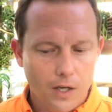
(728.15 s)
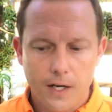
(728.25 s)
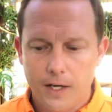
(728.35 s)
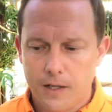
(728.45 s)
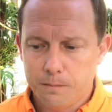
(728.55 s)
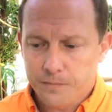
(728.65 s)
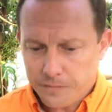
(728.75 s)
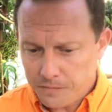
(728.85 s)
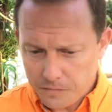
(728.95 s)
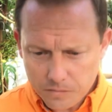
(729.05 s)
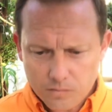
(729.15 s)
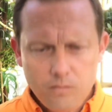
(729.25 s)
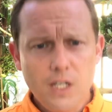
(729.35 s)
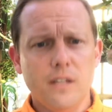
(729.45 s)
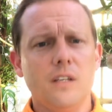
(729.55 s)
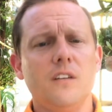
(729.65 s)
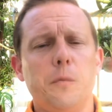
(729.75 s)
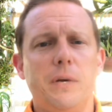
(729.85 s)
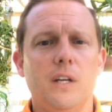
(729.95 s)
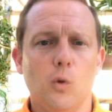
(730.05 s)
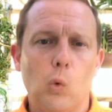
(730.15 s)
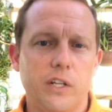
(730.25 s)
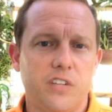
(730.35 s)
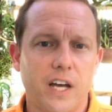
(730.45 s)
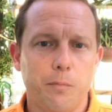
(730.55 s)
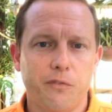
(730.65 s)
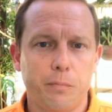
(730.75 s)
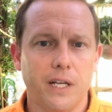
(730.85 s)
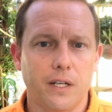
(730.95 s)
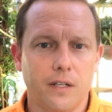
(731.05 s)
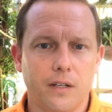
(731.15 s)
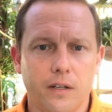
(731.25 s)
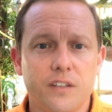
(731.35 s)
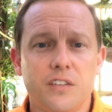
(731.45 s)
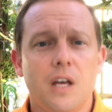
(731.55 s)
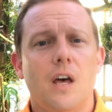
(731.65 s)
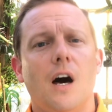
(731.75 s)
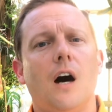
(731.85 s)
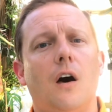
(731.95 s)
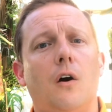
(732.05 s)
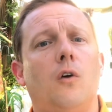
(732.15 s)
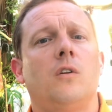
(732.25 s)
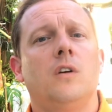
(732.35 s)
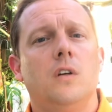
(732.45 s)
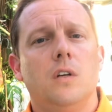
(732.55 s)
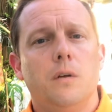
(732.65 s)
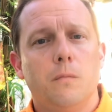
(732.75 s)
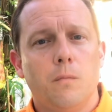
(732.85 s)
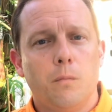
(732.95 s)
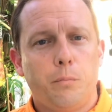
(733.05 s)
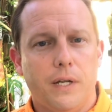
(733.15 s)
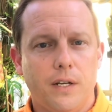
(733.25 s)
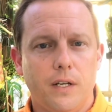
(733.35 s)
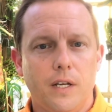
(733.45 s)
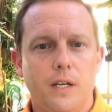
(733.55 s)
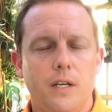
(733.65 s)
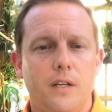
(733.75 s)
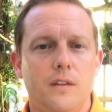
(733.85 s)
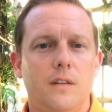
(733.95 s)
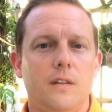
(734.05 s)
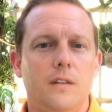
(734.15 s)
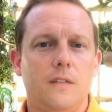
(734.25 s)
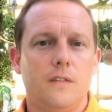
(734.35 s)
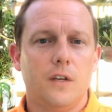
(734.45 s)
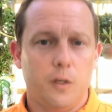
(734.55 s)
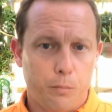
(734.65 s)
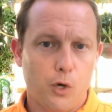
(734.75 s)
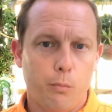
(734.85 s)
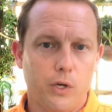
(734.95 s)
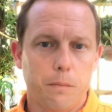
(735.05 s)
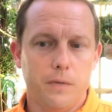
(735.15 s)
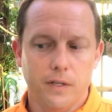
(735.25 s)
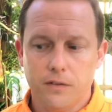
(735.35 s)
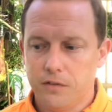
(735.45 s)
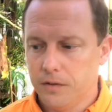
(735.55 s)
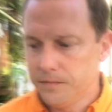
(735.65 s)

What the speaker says: And then depending what type of plant it is, I'll plant it in the appropriate mix.